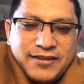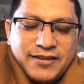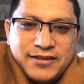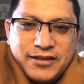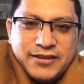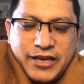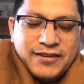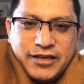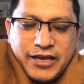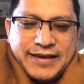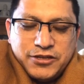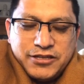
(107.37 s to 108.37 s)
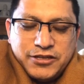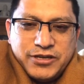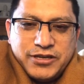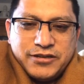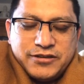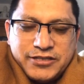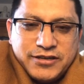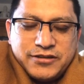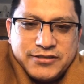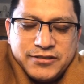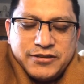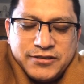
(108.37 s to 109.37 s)
an Asian New Year, and
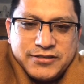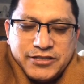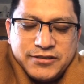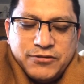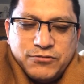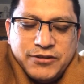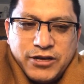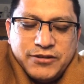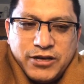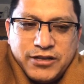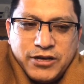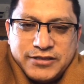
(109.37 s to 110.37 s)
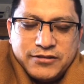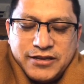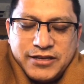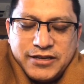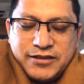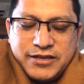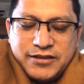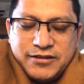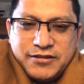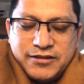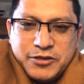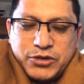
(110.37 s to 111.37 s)
it's really well uh,
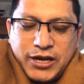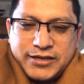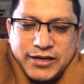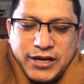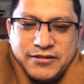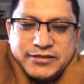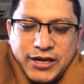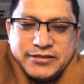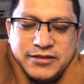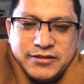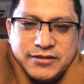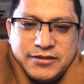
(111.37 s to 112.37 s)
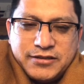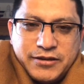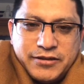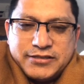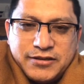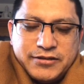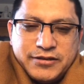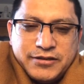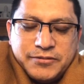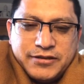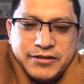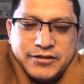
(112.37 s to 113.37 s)
practiced. And
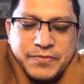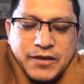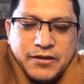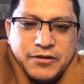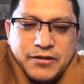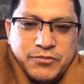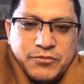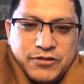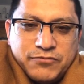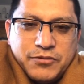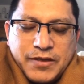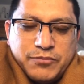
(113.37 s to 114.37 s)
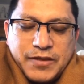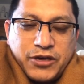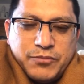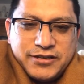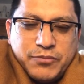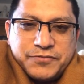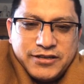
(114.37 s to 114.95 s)
uh, meanwhile, because of the